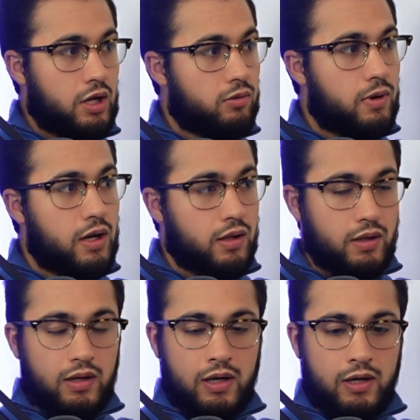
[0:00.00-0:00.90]
don't
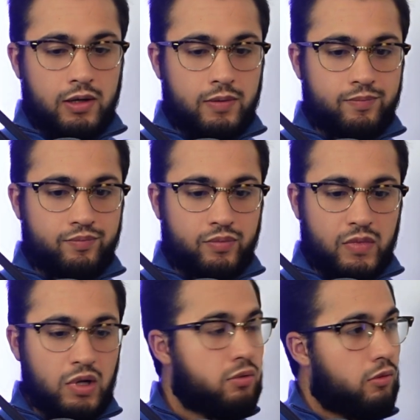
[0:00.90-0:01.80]

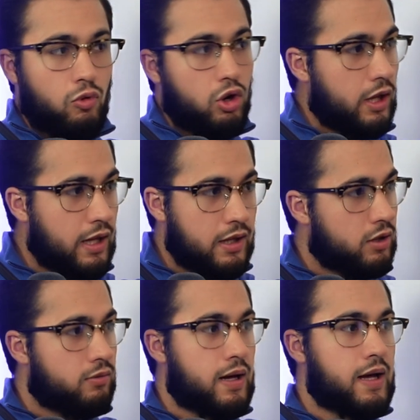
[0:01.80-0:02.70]
want war to get in the
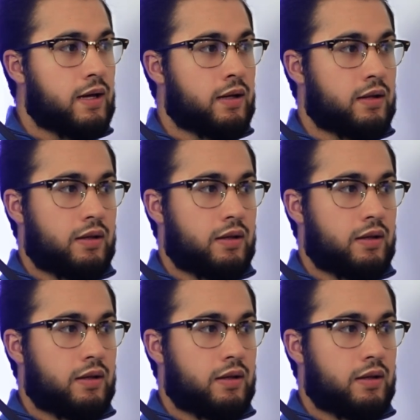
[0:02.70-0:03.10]
way. They